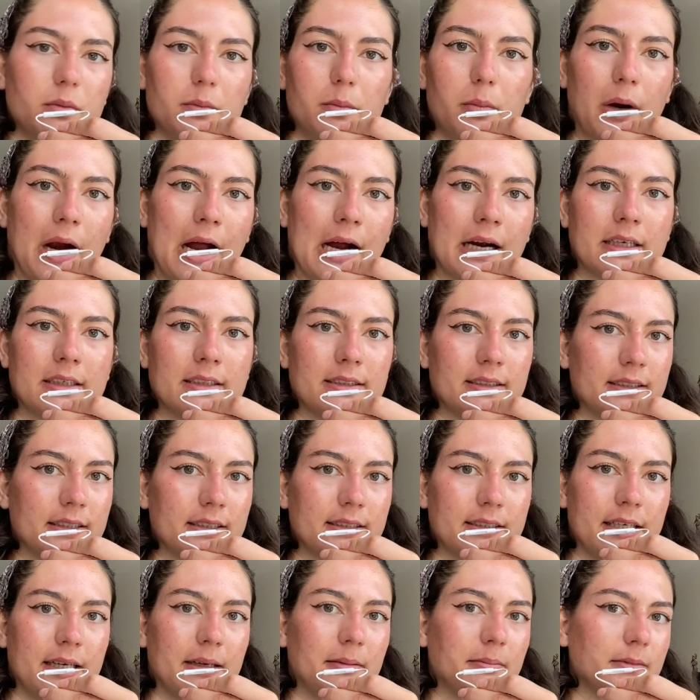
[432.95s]
practice
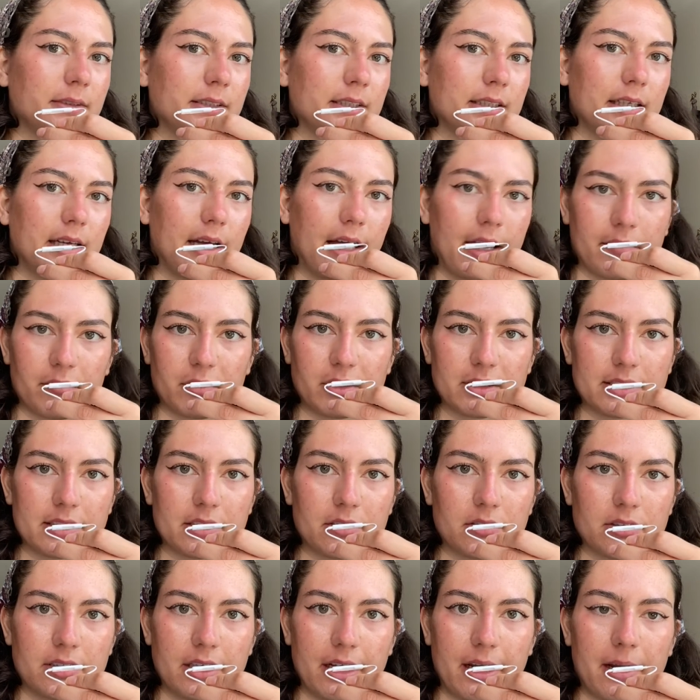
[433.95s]
exams every
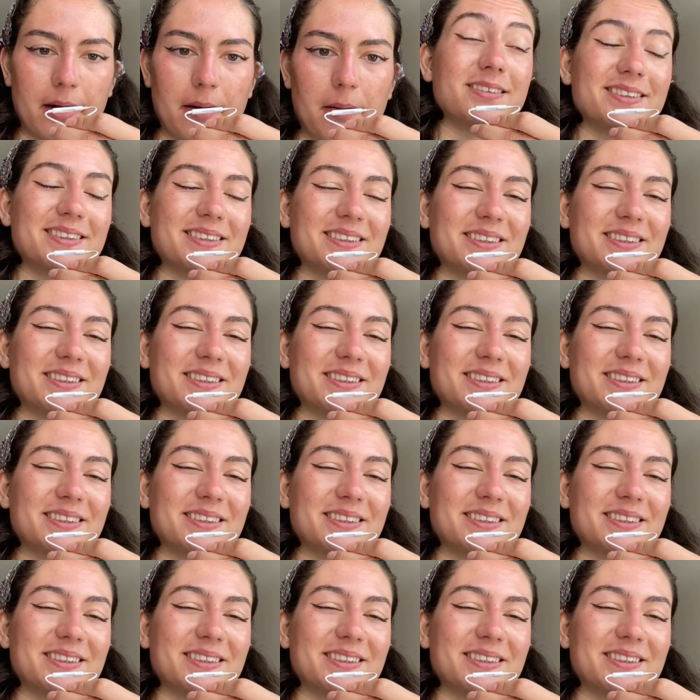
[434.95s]
single day.